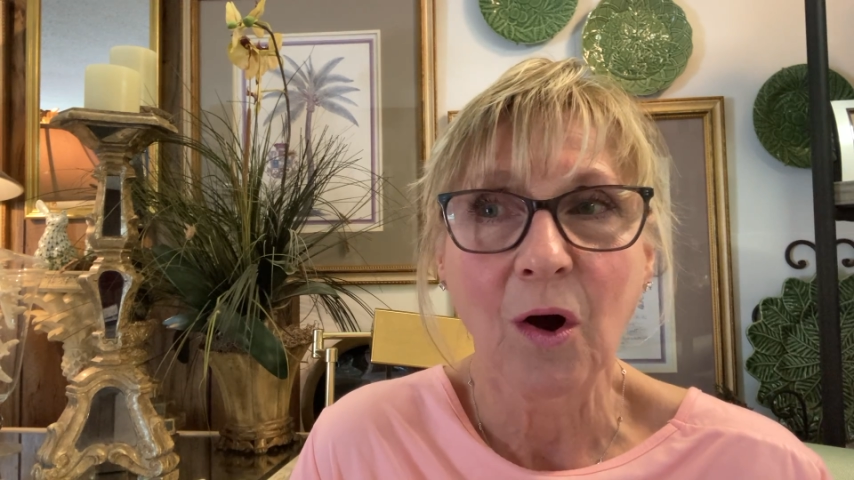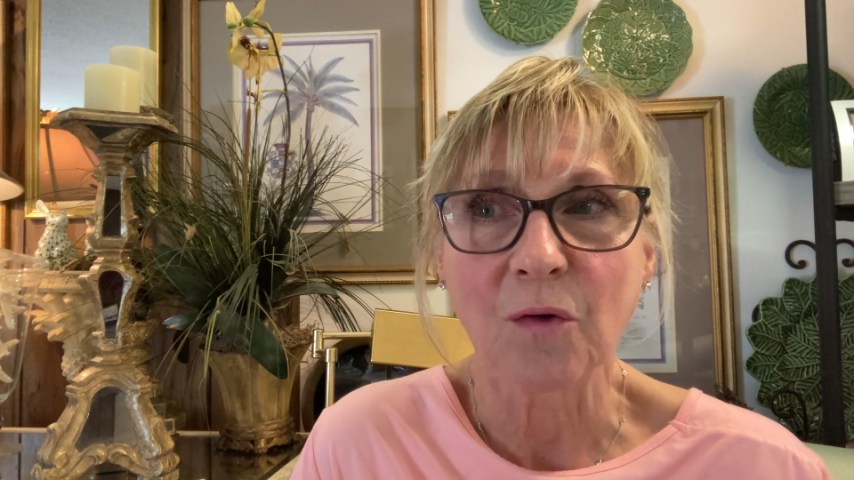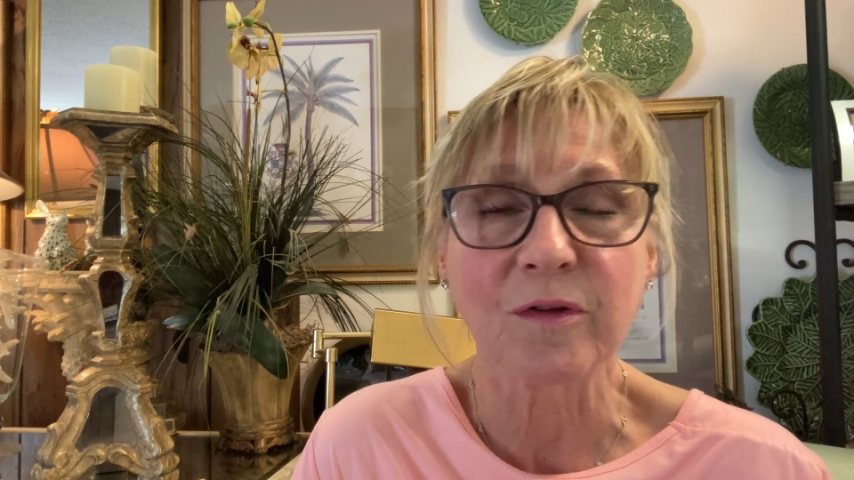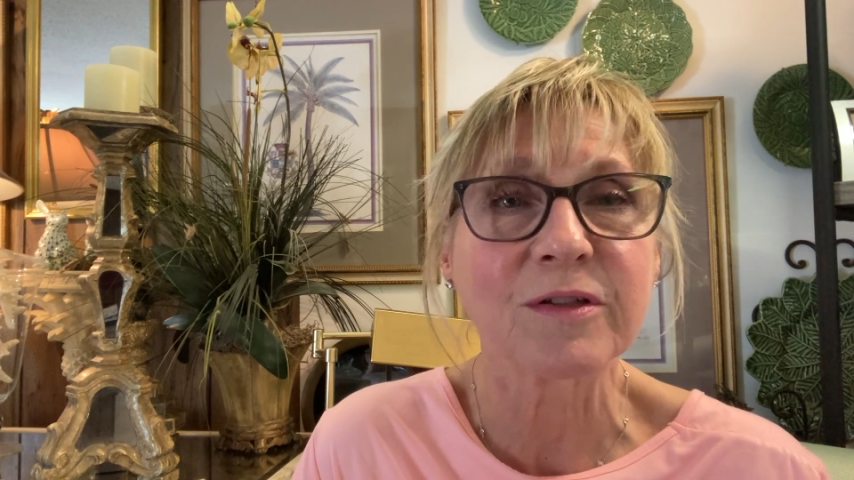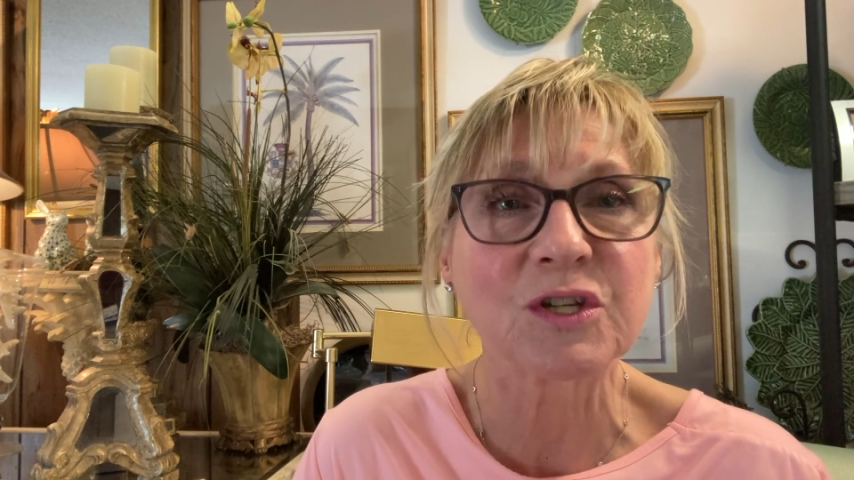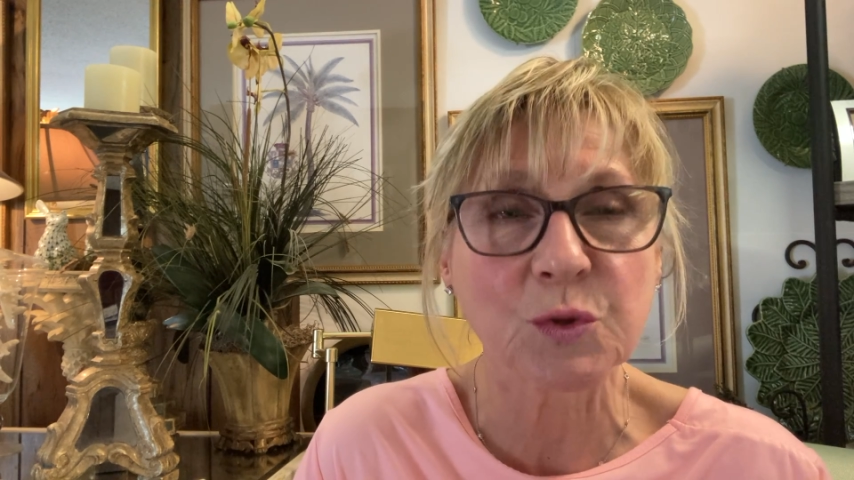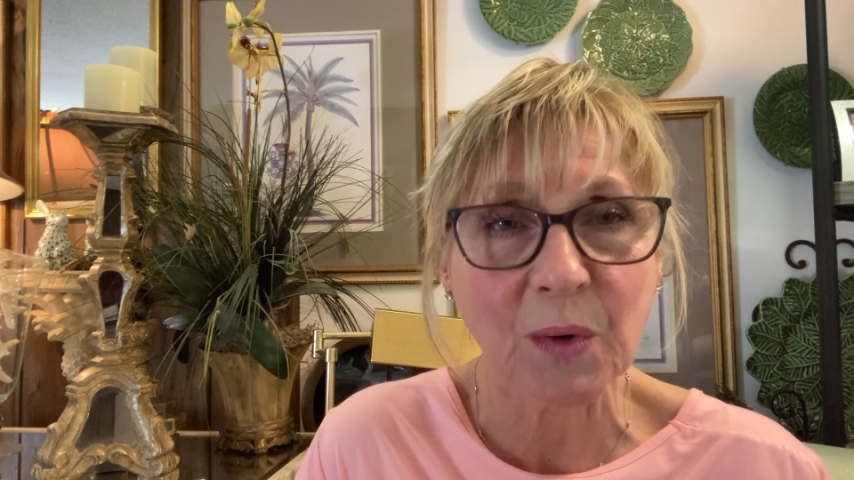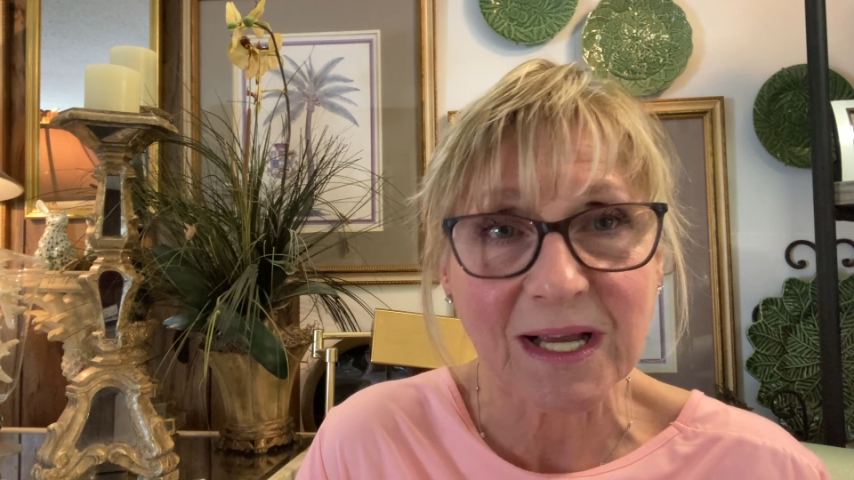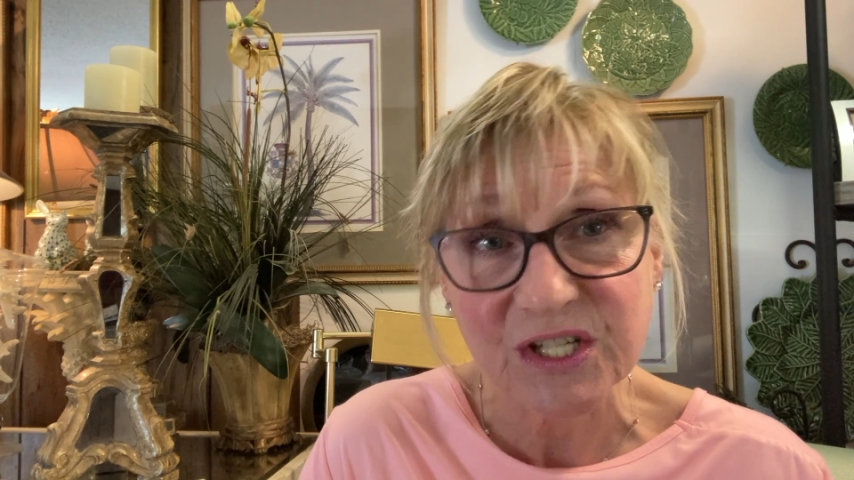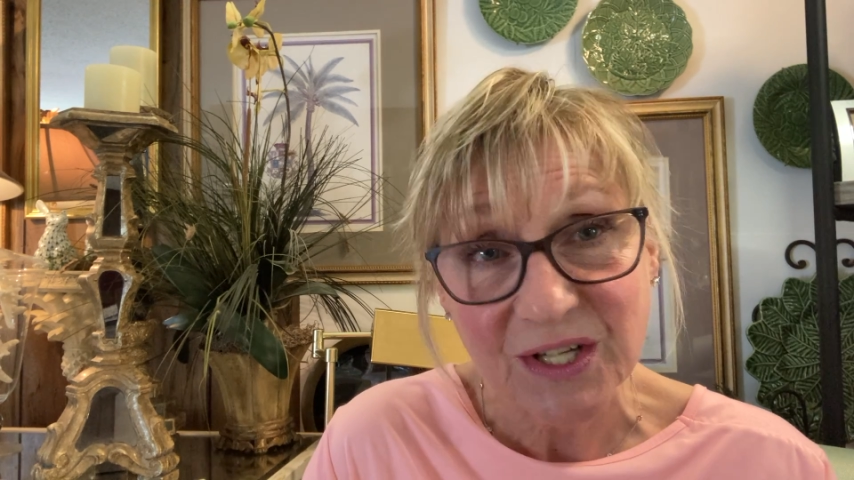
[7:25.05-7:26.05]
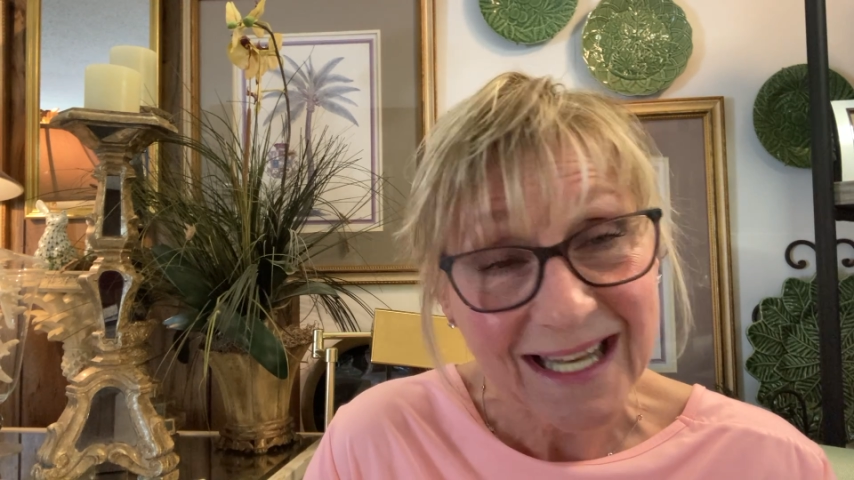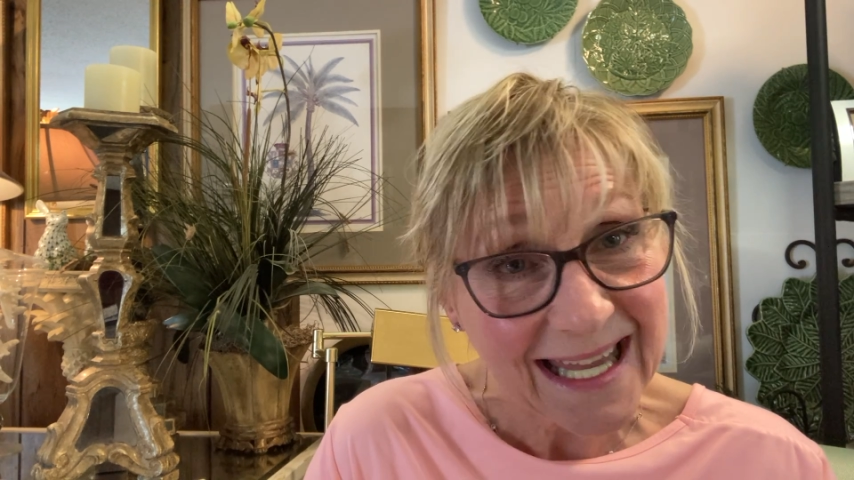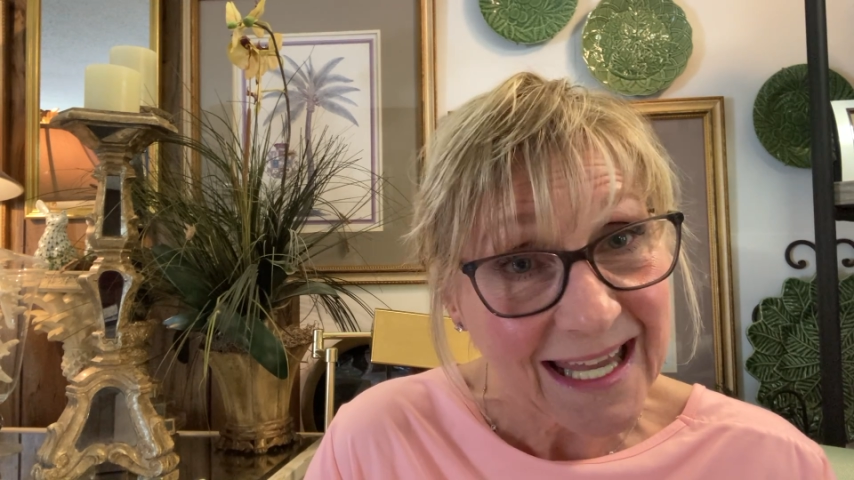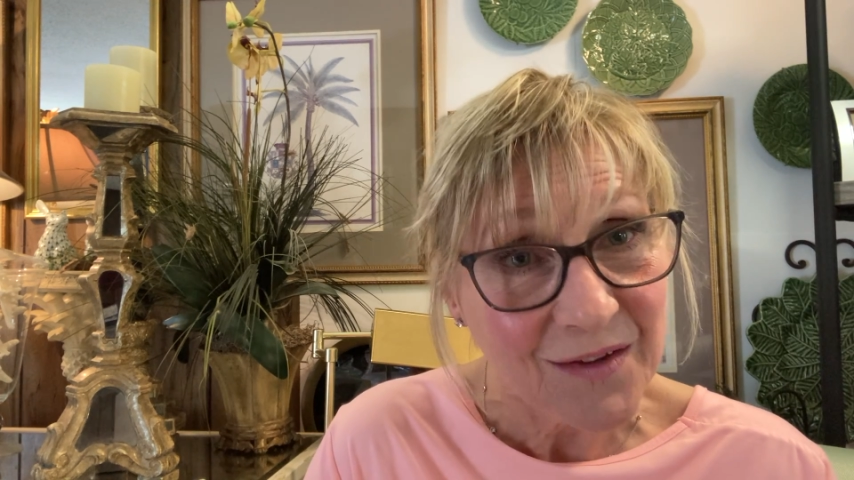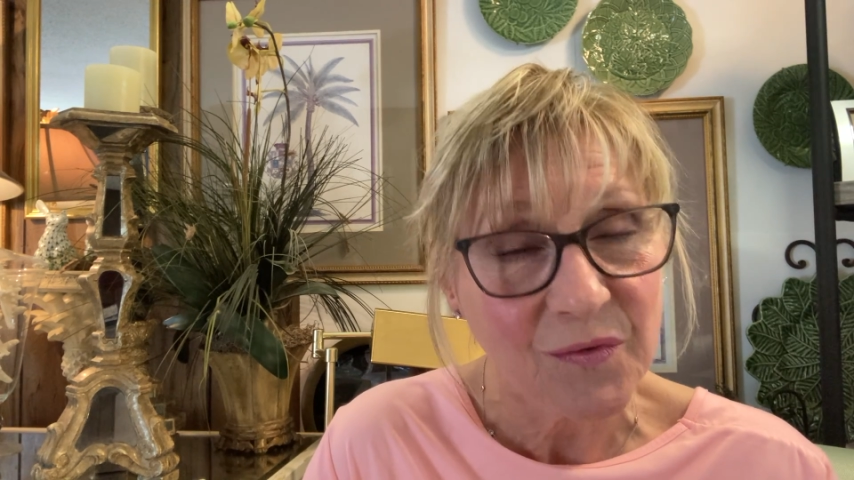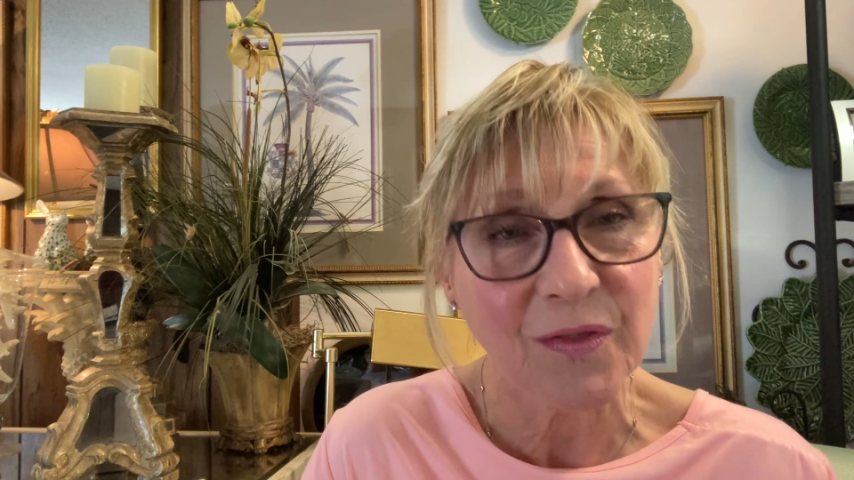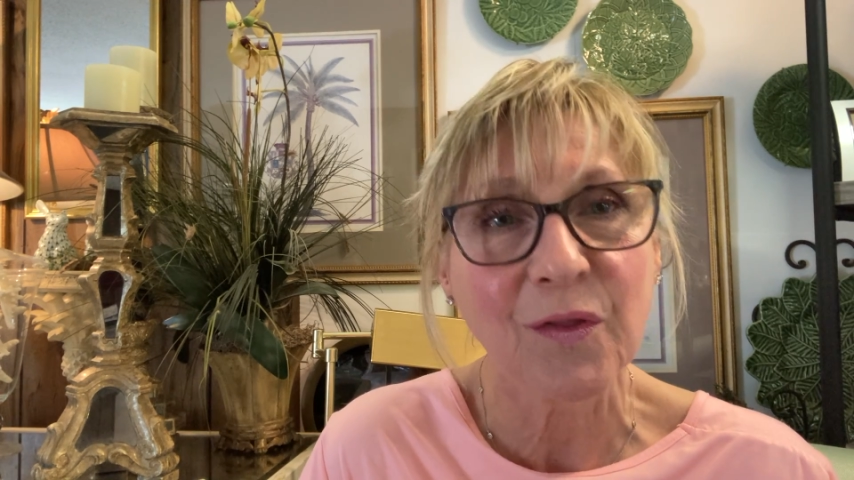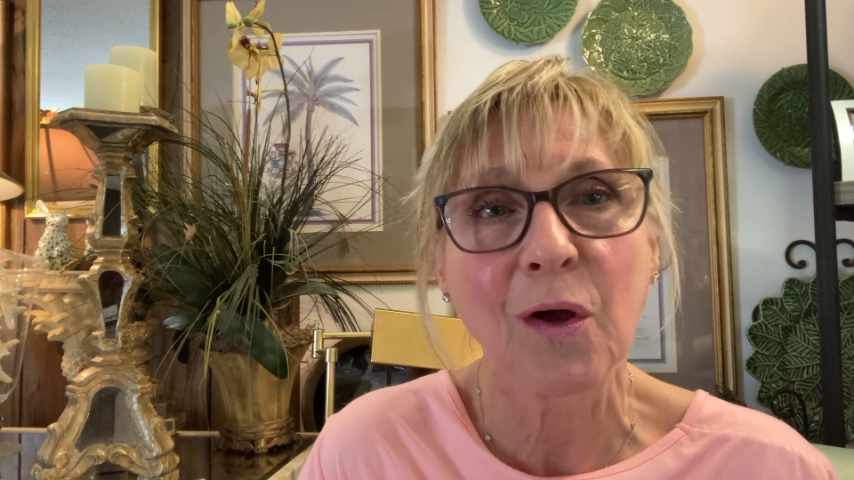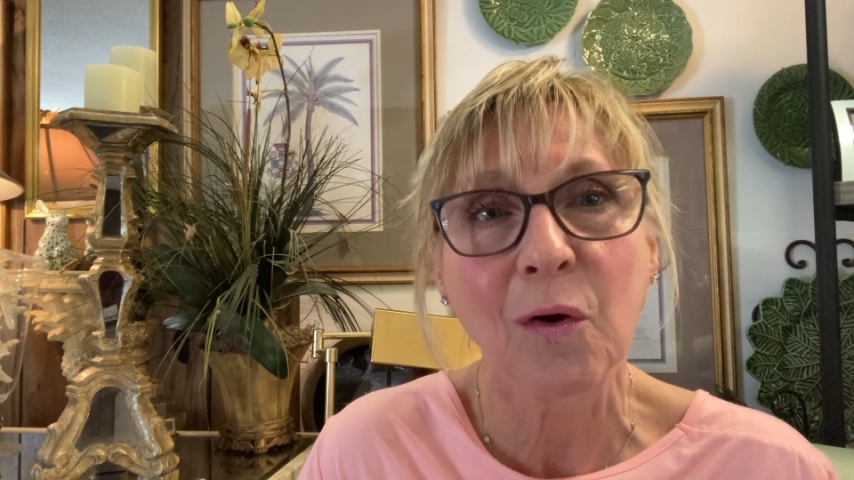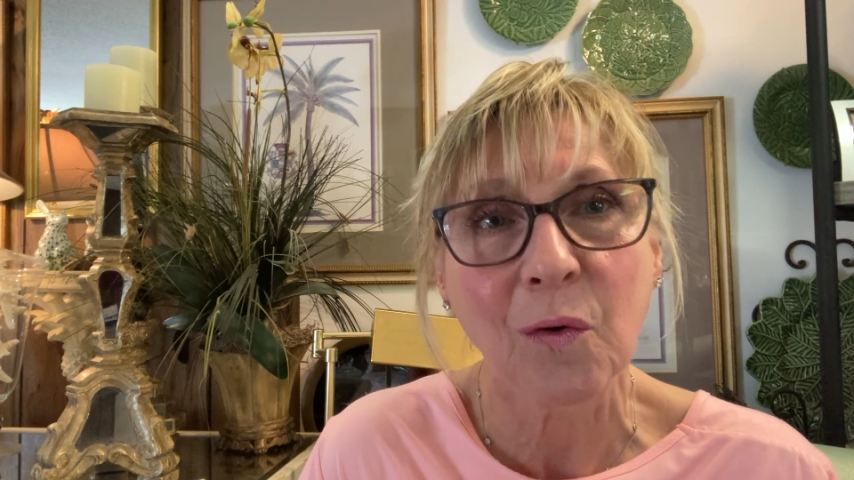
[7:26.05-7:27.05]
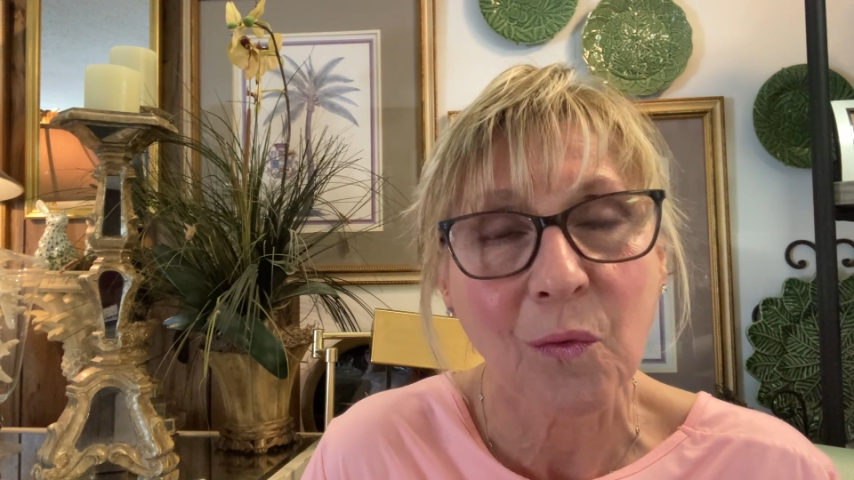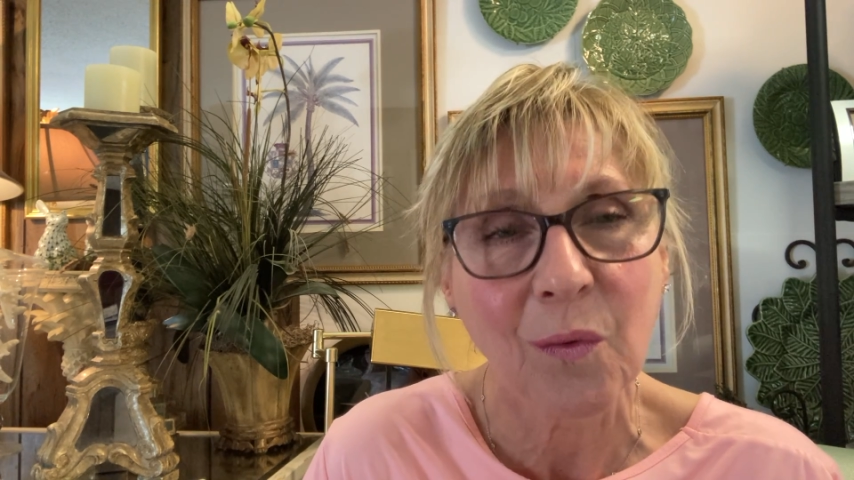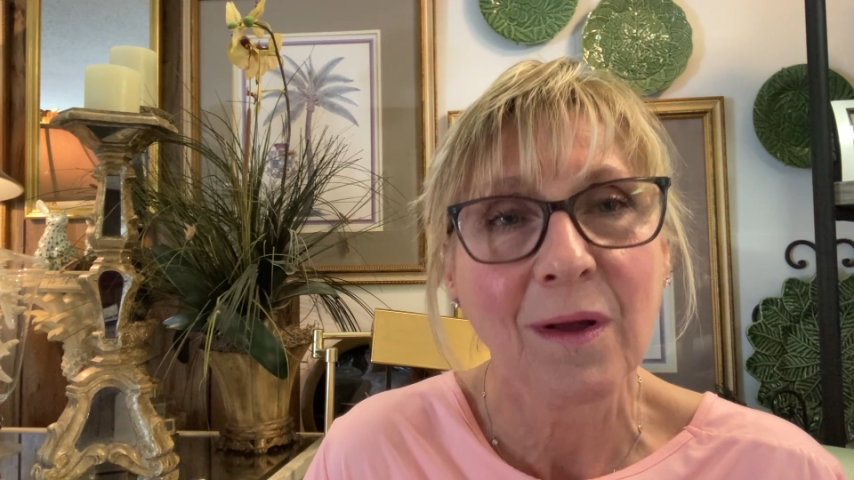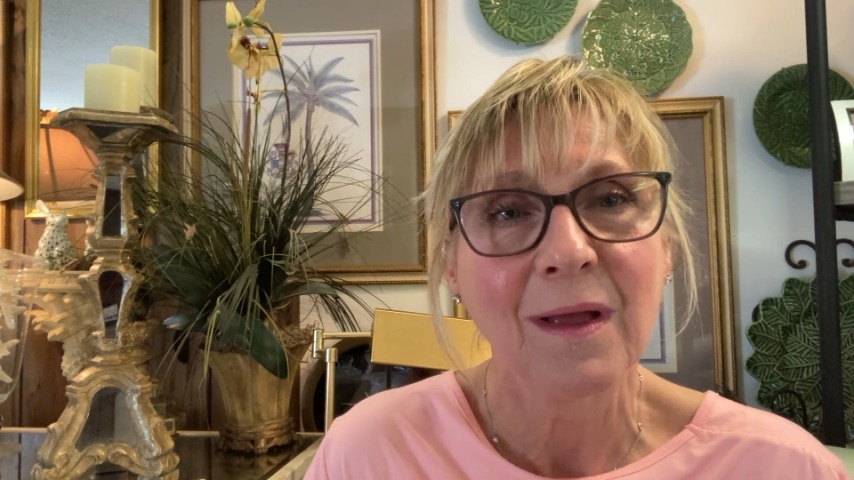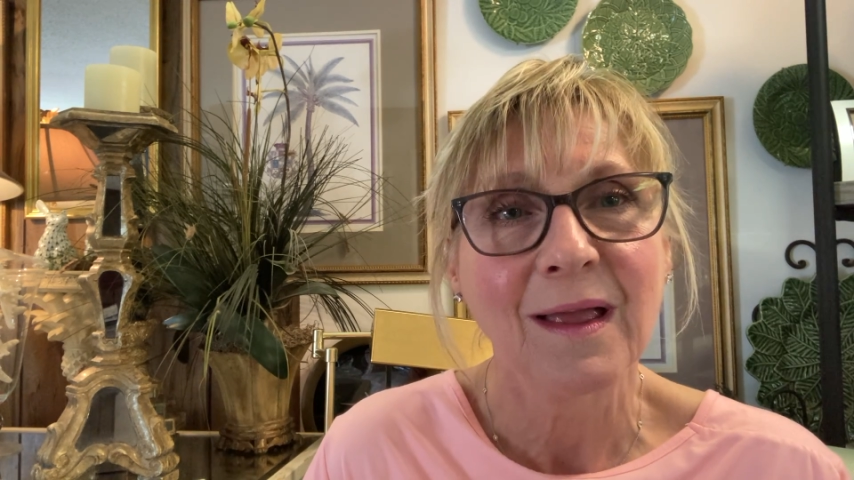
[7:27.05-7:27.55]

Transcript: or the situation, even though